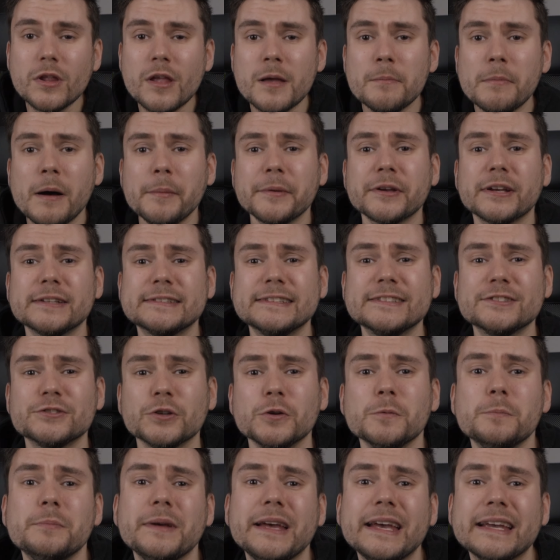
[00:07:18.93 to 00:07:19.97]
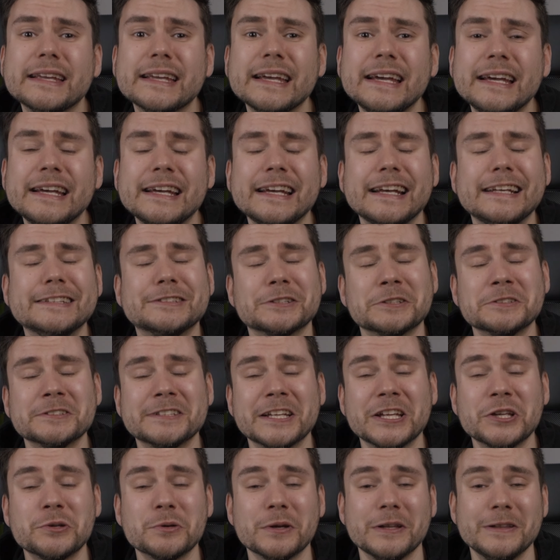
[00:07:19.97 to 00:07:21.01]
But because it's so big, it's gonna
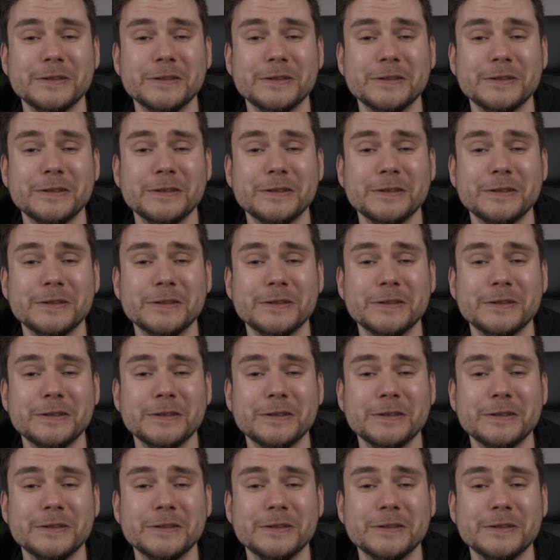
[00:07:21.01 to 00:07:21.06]
take you